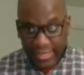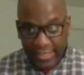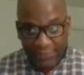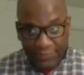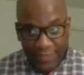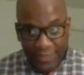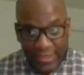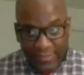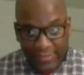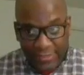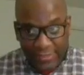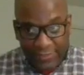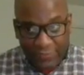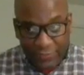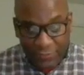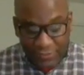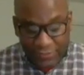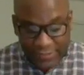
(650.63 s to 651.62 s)
And
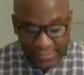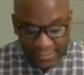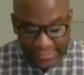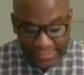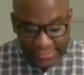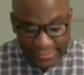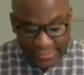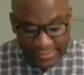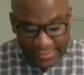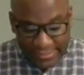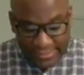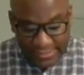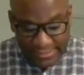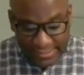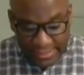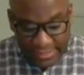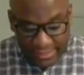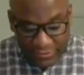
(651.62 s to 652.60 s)
finally, in verse 16,
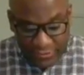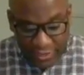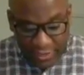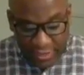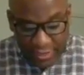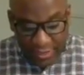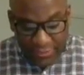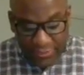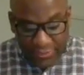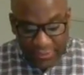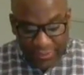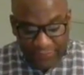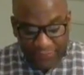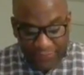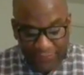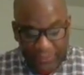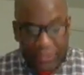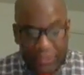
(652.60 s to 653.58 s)
it says,
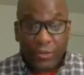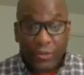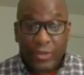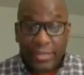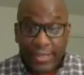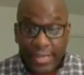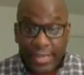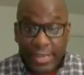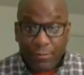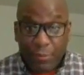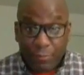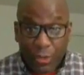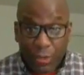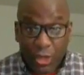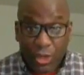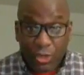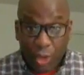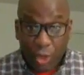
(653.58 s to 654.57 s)
Then fear came
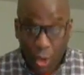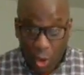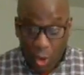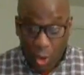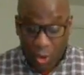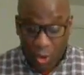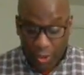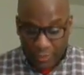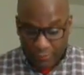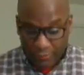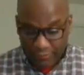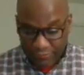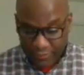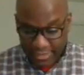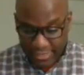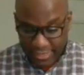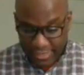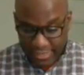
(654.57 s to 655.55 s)
upon
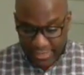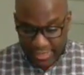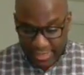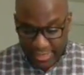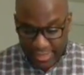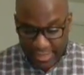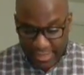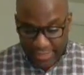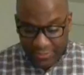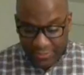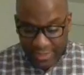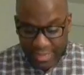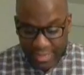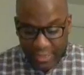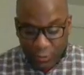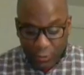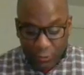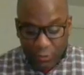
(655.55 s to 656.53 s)
all, and
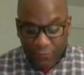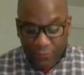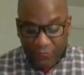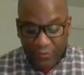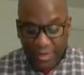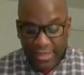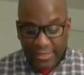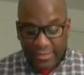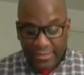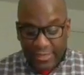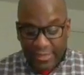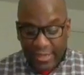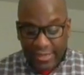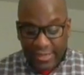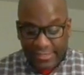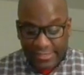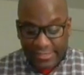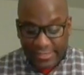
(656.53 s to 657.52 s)
they glorified
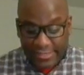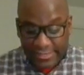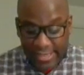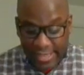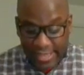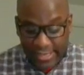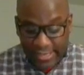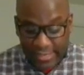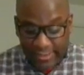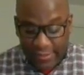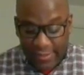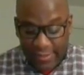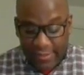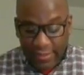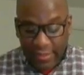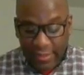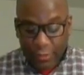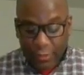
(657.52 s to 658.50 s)
God,
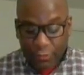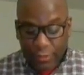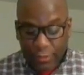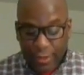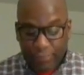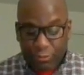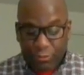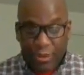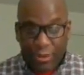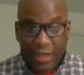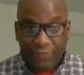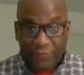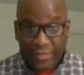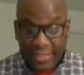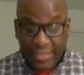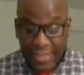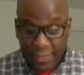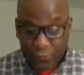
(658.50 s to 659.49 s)
saying, A great
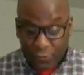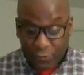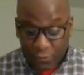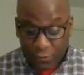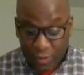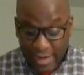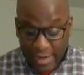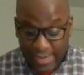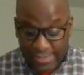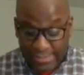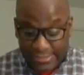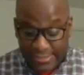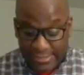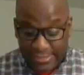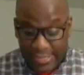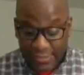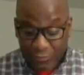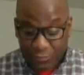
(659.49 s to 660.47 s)
prophet has,
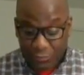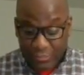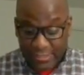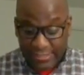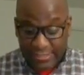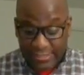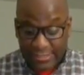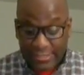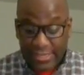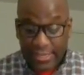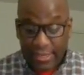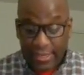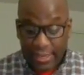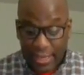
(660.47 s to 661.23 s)
rise, has risen